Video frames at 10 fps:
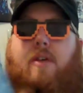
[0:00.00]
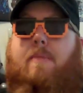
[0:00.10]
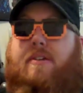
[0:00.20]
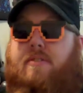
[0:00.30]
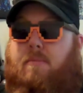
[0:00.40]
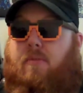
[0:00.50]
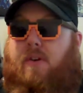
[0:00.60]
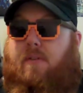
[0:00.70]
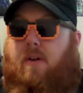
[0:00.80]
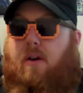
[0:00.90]
really makes the
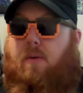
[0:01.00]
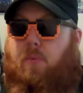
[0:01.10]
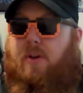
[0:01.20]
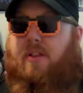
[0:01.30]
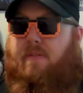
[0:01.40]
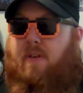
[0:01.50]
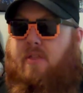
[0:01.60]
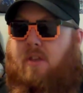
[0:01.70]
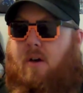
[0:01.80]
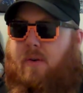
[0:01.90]
movie really
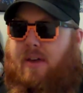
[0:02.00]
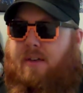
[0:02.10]
fun, though,